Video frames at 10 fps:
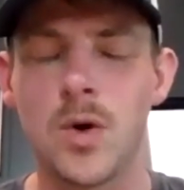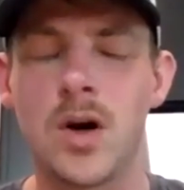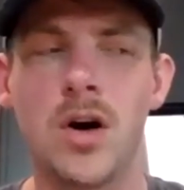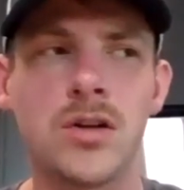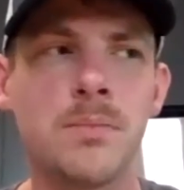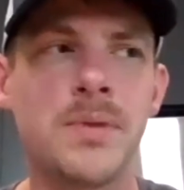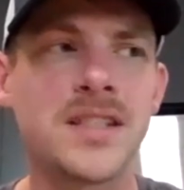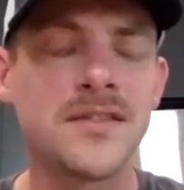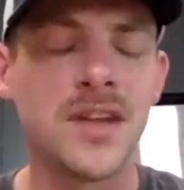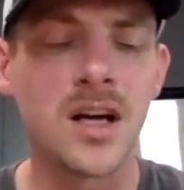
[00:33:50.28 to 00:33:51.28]
Well, all the
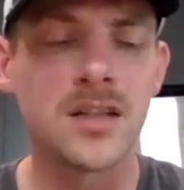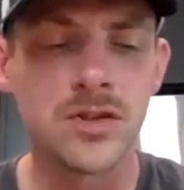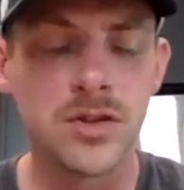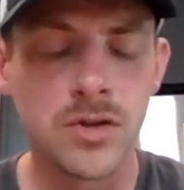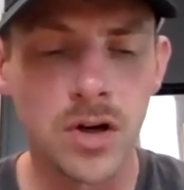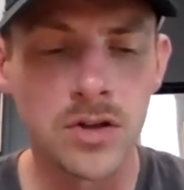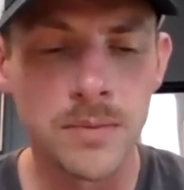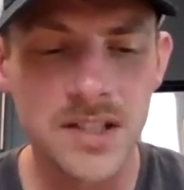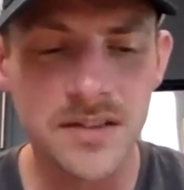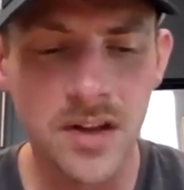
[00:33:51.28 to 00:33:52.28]
best of luck to you. All the
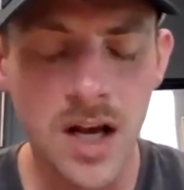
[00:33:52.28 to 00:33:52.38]
best of